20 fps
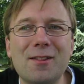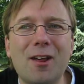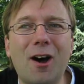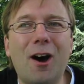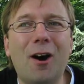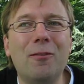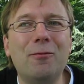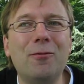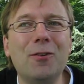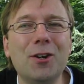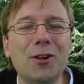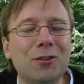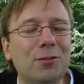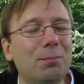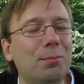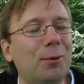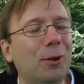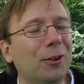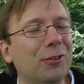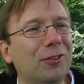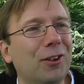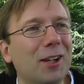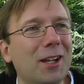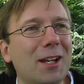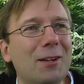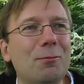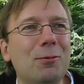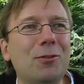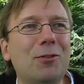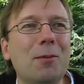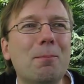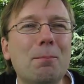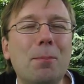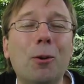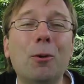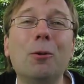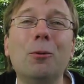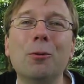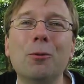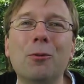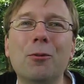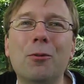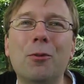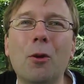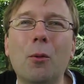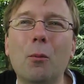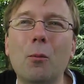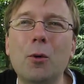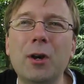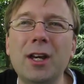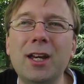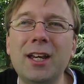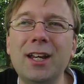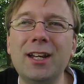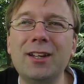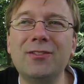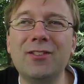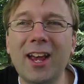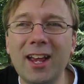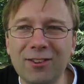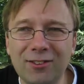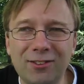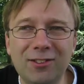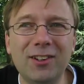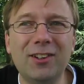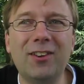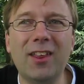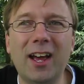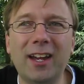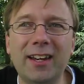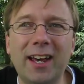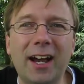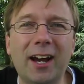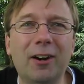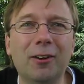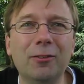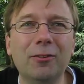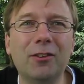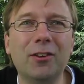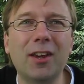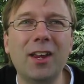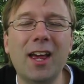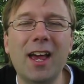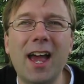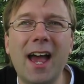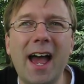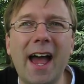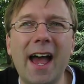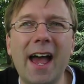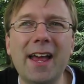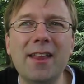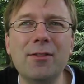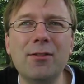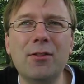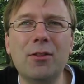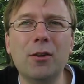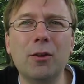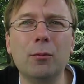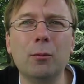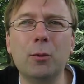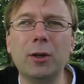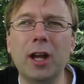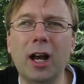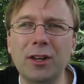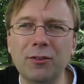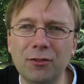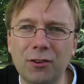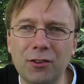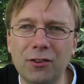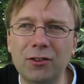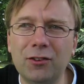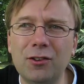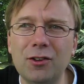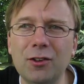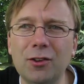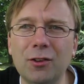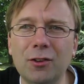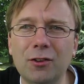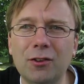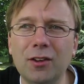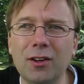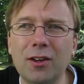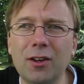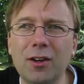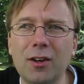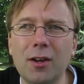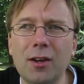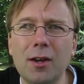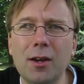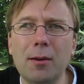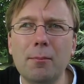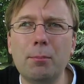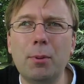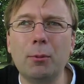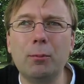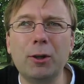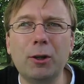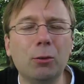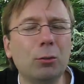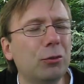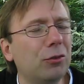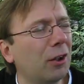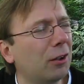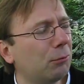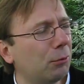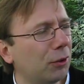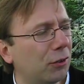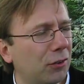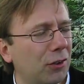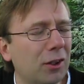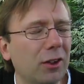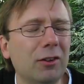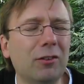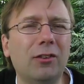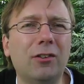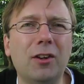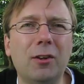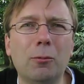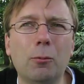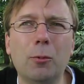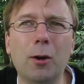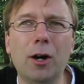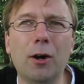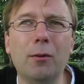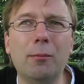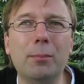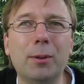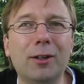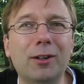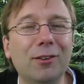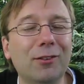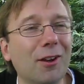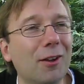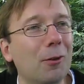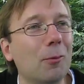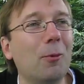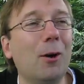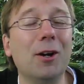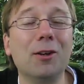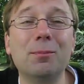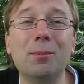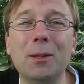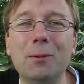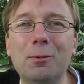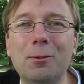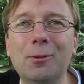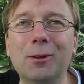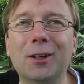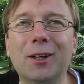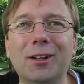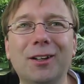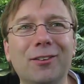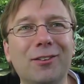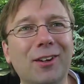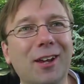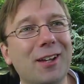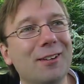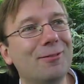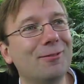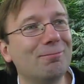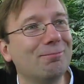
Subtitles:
our first project, it was important that we tested that out and that we understood, but we also researched it well, because otherwise people were going to say,